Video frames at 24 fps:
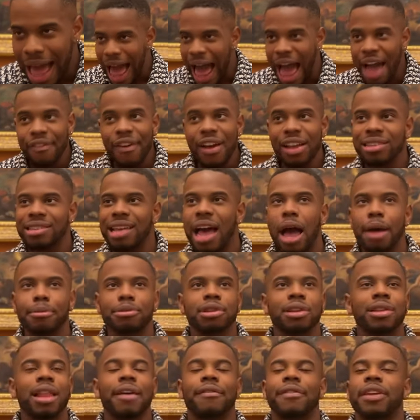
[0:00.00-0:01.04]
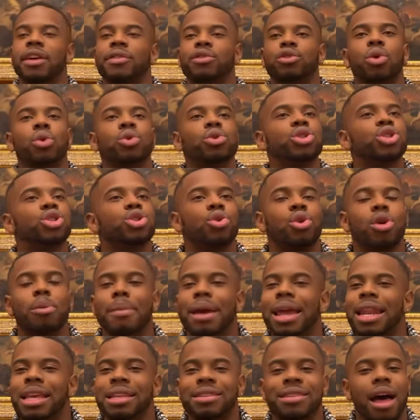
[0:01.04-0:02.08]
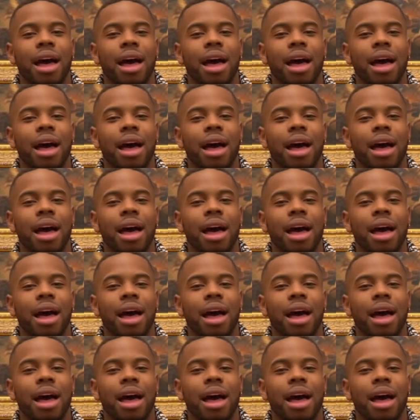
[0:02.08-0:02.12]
I've had times in life, and I've told this story many